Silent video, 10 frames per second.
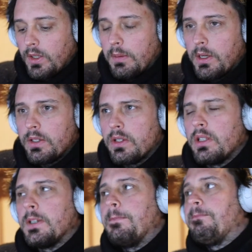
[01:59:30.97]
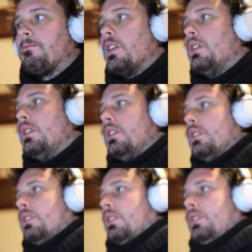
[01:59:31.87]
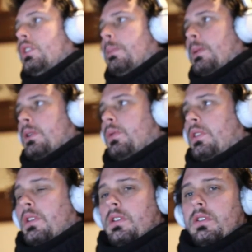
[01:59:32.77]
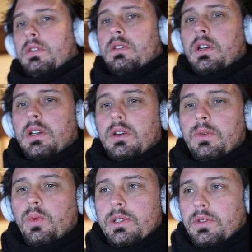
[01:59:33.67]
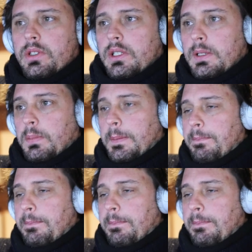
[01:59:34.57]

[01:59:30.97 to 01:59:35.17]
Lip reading: But I also think you get better with things while you sleep.